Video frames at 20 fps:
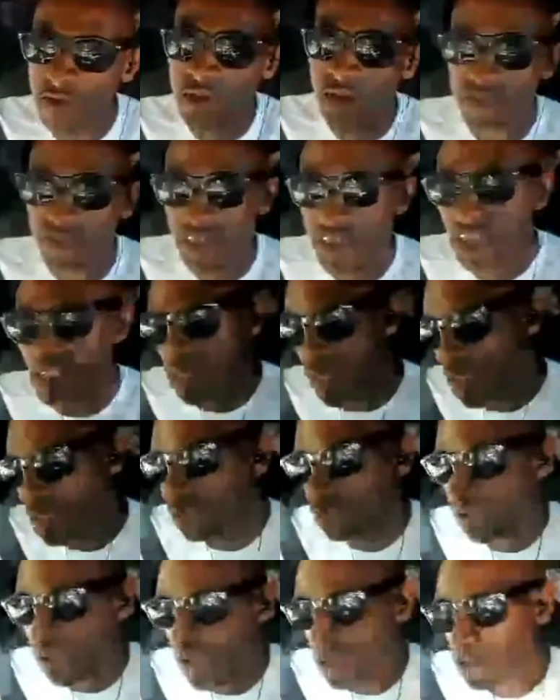for you to get your
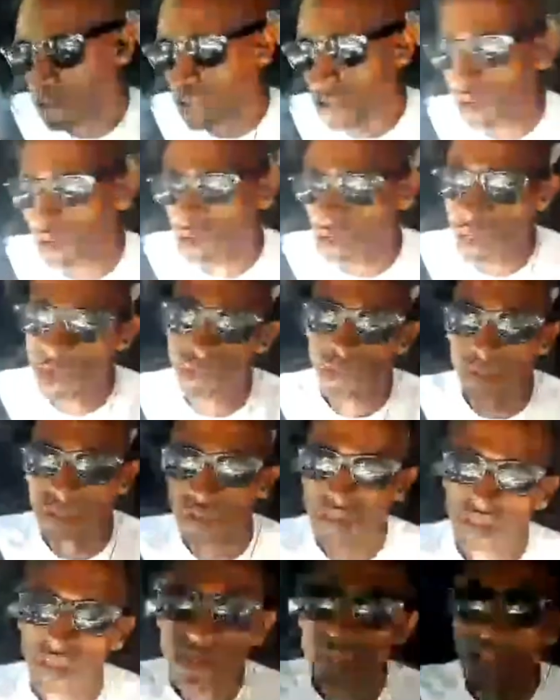head around certain
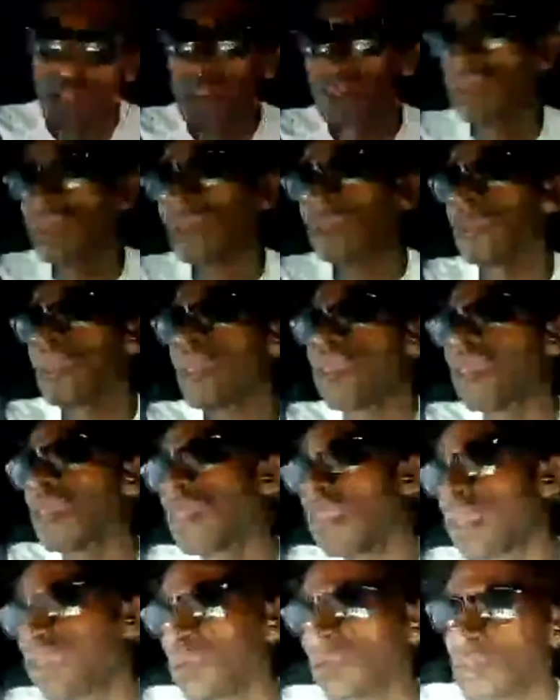things.
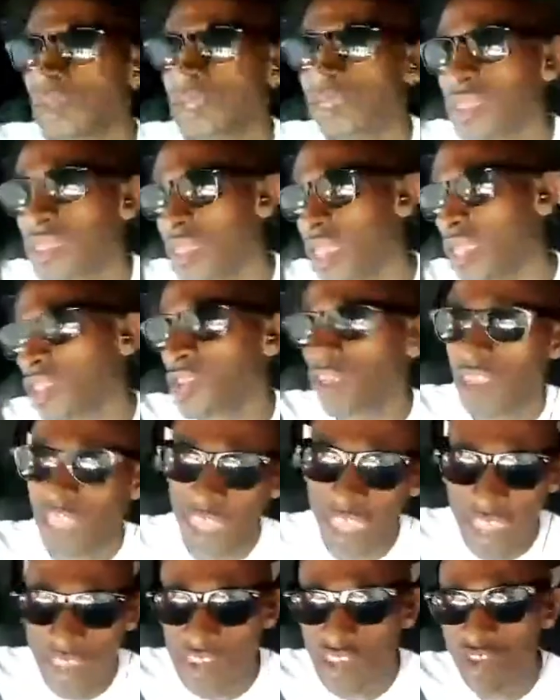Yeah, you're going to
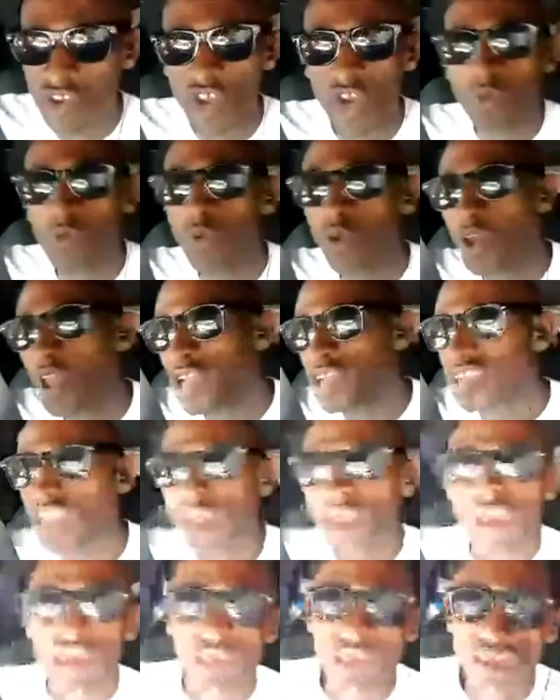hear certain words.
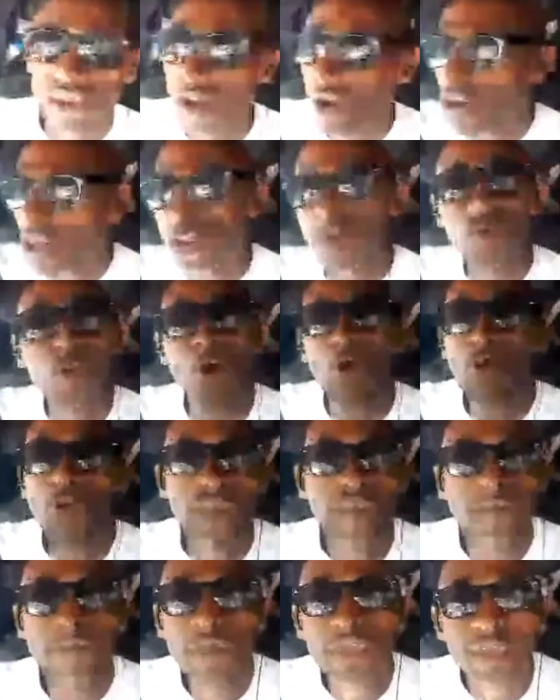You're not going to know
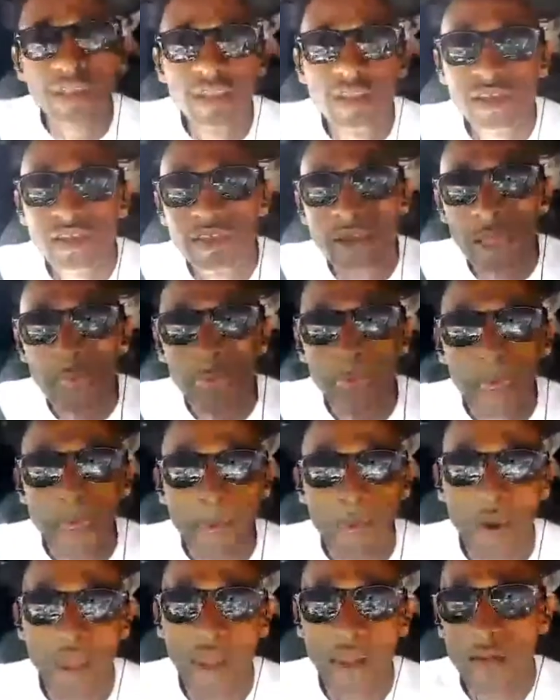what it means,
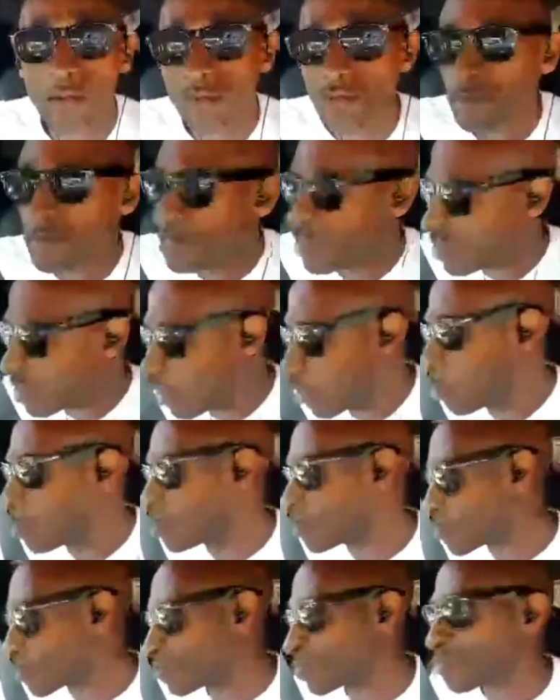right?
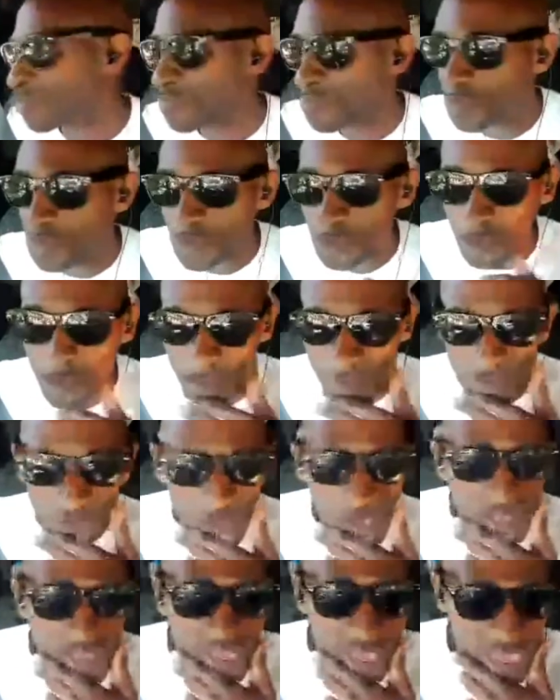So,
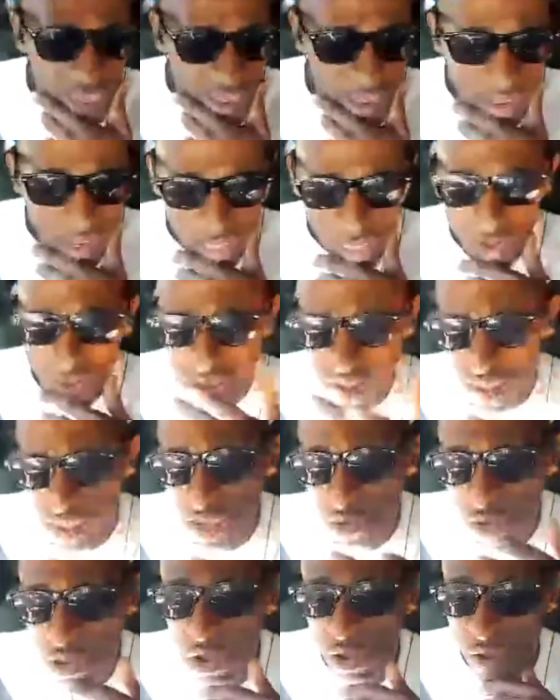yeah, it's going to take
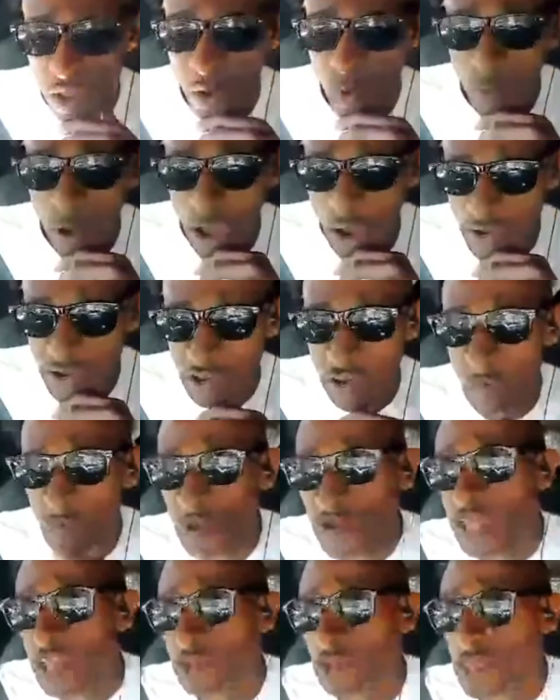you a while. So
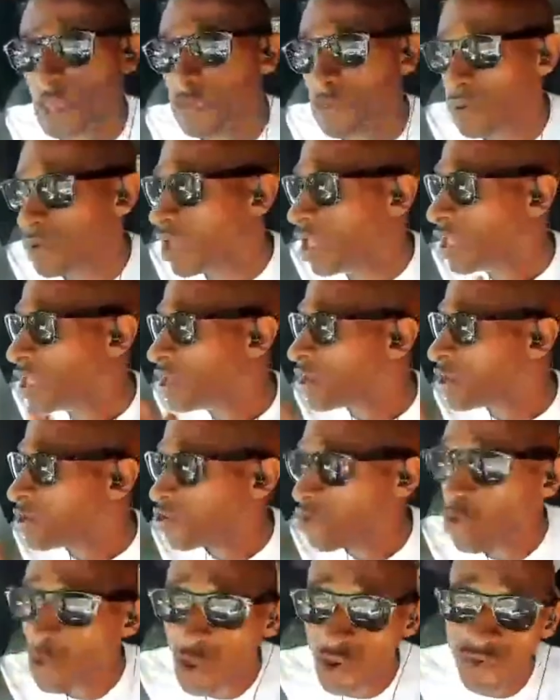please, people,
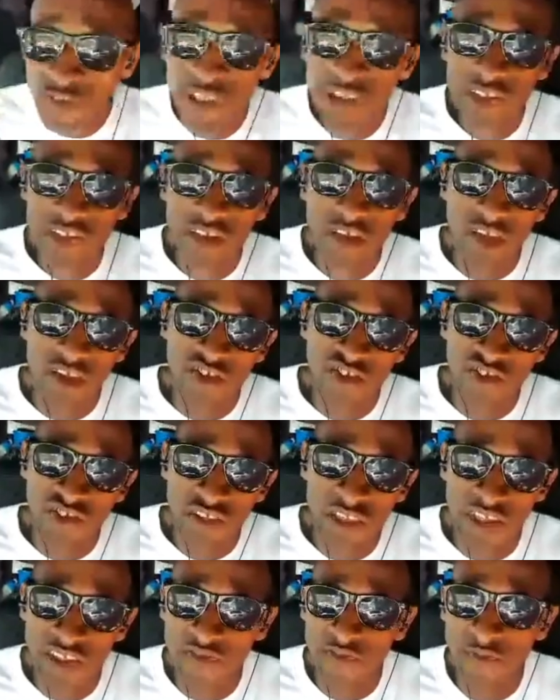do your research.
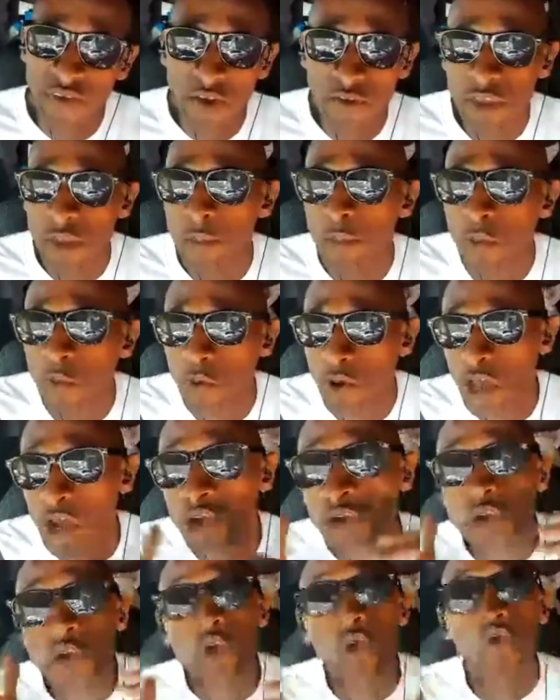That's very
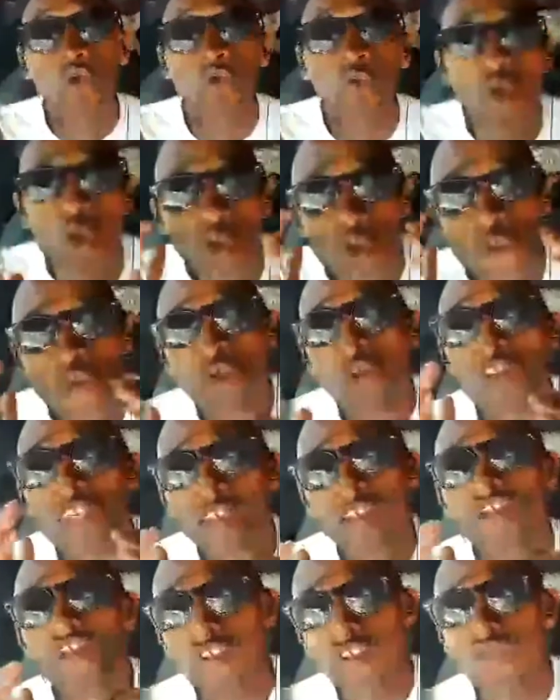important. Do your
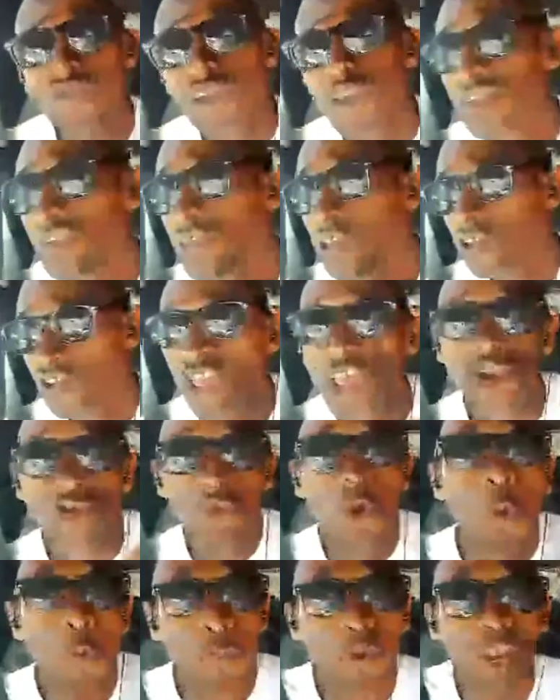diligent research.
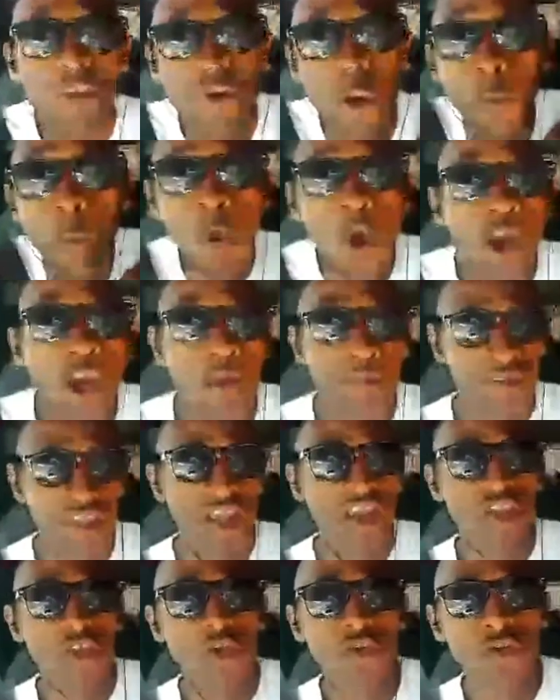Don't believe a word I'm
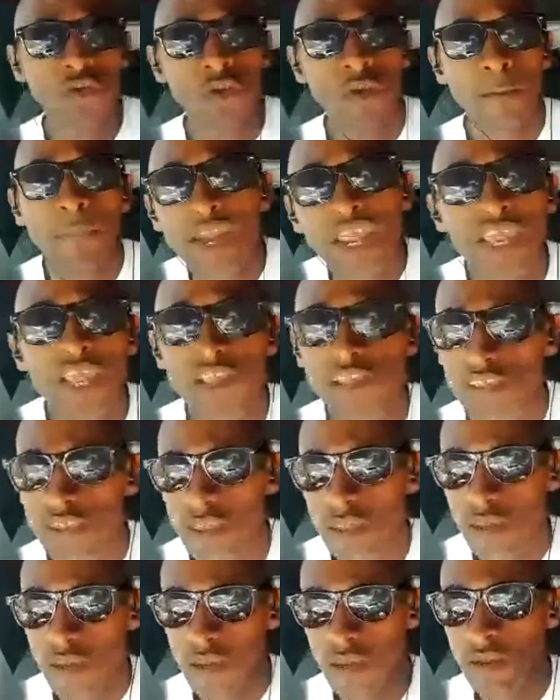telling you. Please.
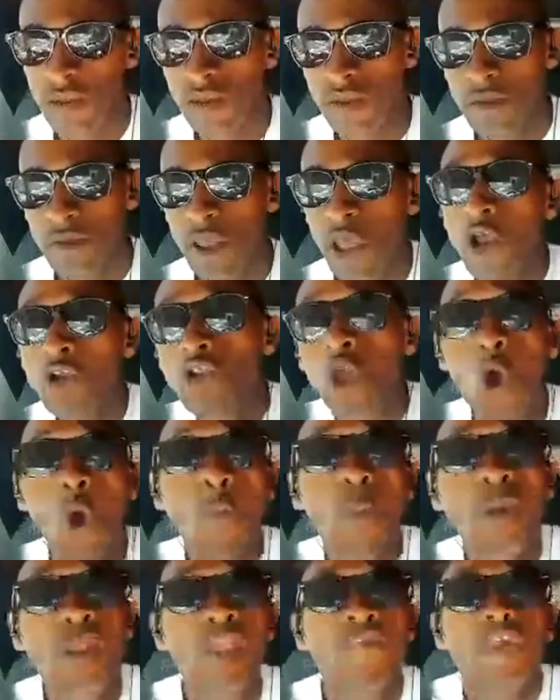
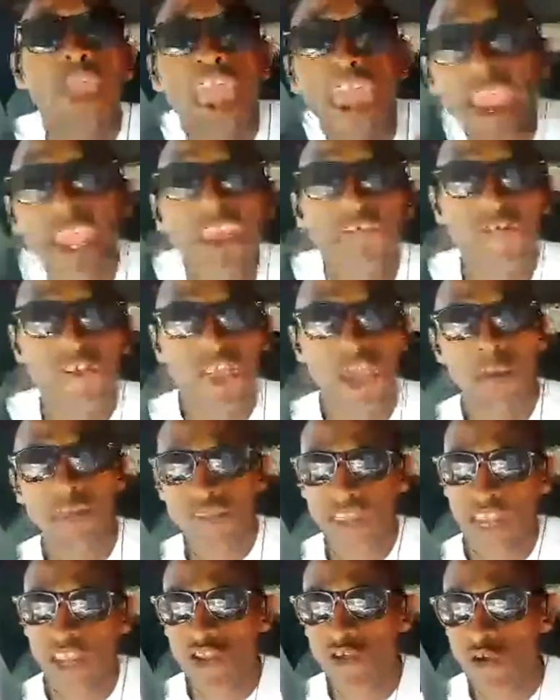Don't believe anything I'm
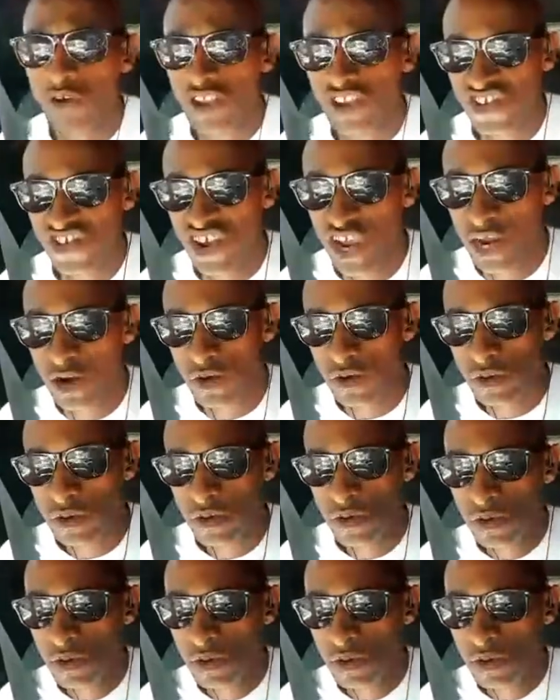telling you on this channel.